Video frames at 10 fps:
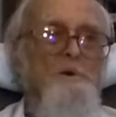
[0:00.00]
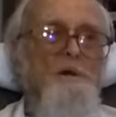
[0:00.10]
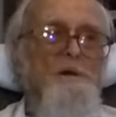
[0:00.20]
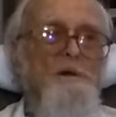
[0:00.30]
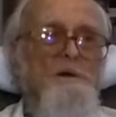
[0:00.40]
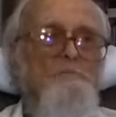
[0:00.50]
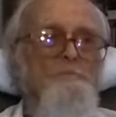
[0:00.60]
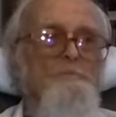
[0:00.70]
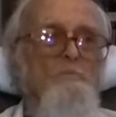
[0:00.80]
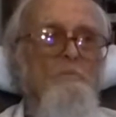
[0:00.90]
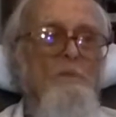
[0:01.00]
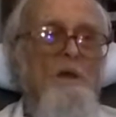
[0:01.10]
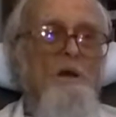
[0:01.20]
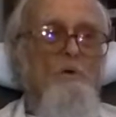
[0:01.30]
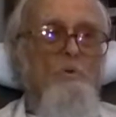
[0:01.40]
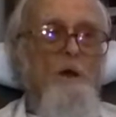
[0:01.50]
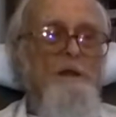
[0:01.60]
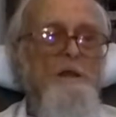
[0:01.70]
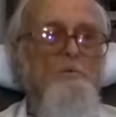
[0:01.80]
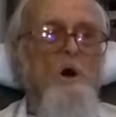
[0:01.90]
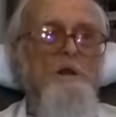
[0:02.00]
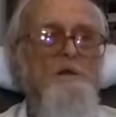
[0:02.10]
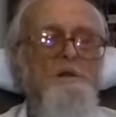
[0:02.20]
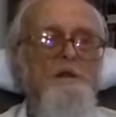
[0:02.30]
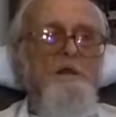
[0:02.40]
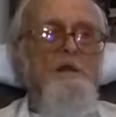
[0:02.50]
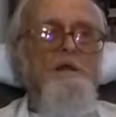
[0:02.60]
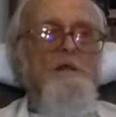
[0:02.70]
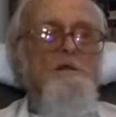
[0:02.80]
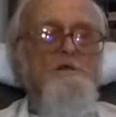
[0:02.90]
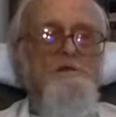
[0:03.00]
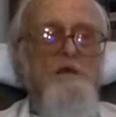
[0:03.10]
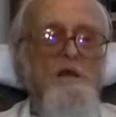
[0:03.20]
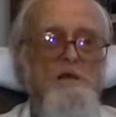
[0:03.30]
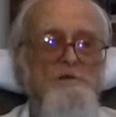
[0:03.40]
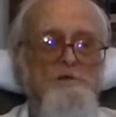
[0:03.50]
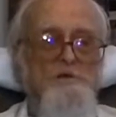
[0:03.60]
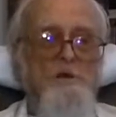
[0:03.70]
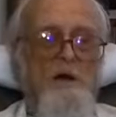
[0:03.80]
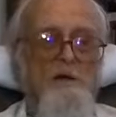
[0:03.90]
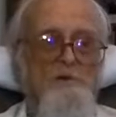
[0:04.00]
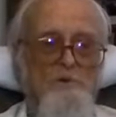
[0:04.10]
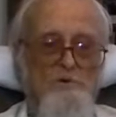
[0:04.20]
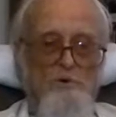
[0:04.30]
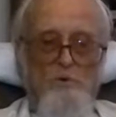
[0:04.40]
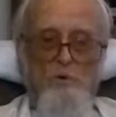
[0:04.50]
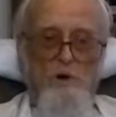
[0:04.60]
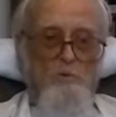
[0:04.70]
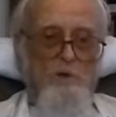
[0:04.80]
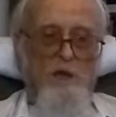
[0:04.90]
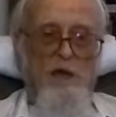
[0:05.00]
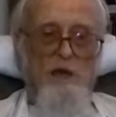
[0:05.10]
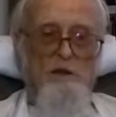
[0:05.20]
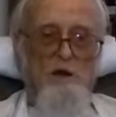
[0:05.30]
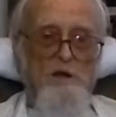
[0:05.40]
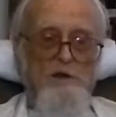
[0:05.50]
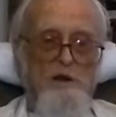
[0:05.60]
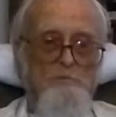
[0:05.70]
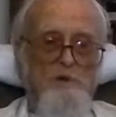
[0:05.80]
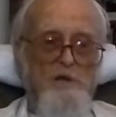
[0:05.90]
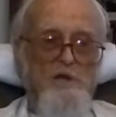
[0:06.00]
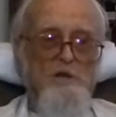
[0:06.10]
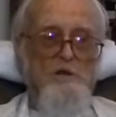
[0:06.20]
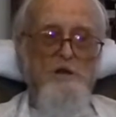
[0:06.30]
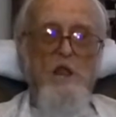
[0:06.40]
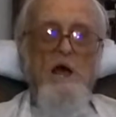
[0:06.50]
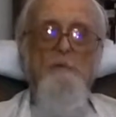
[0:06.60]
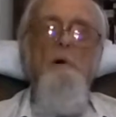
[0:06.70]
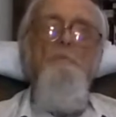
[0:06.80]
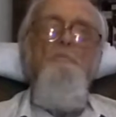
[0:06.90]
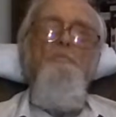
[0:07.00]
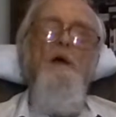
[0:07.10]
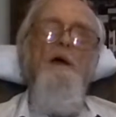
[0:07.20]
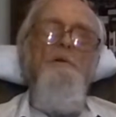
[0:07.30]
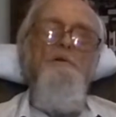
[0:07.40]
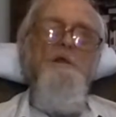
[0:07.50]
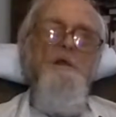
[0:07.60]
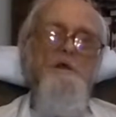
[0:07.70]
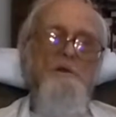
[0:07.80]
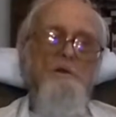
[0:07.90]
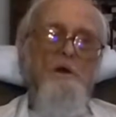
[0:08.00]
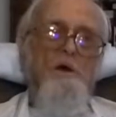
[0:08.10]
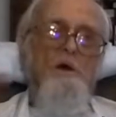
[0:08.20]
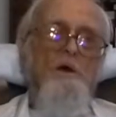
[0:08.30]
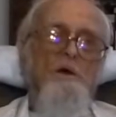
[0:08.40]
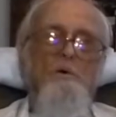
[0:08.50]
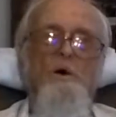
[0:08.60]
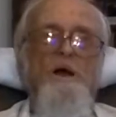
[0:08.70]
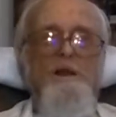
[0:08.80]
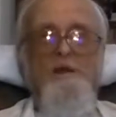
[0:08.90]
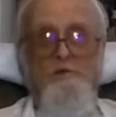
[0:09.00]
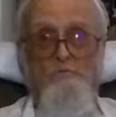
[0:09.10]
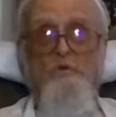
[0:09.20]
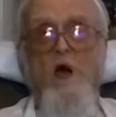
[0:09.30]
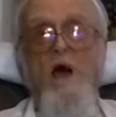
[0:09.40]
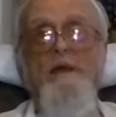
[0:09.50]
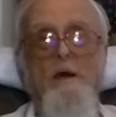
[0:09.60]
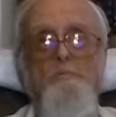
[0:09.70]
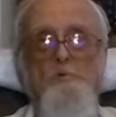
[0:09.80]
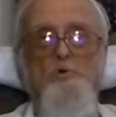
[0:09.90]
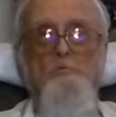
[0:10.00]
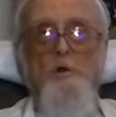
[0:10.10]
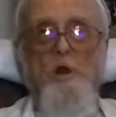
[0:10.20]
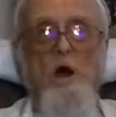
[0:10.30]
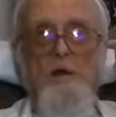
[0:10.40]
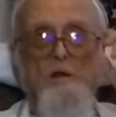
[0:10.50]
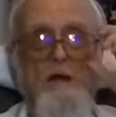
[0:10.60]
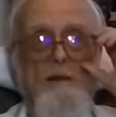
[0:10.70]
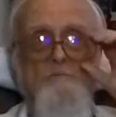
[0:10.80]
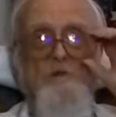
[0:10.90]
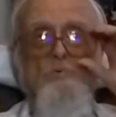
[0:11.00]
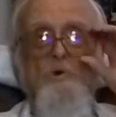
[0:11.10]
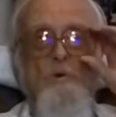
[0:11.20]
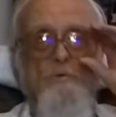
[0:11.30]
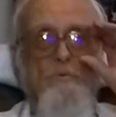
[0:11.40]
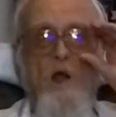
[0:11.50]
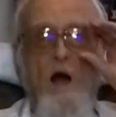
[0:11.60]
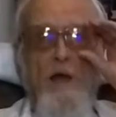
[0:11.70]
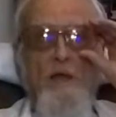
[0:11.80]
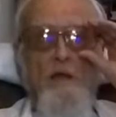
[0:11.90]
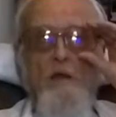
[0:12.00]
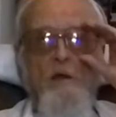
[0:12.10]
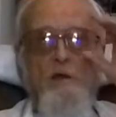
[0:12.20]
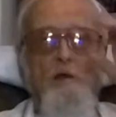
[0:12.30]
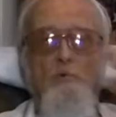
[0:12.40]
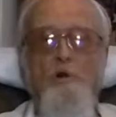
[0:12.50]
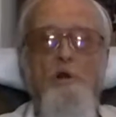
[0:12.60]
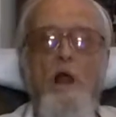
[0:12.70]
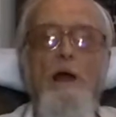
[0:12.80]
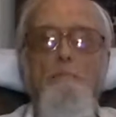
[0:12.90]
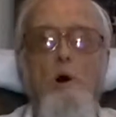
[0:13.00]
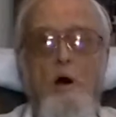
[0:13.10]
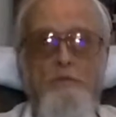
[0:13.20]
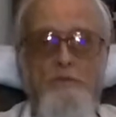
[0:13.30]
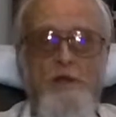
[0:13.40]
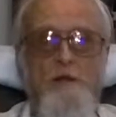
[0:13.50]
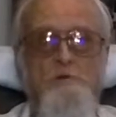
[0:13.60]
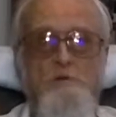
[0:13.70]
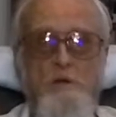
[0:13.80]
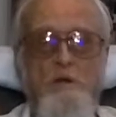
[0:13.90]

But when he wanted to get in his cage, I don't know what we had on there, but he could climb up that and get, well, he could fly up too, but a lot of times he wouldn't fly. He would climb on things.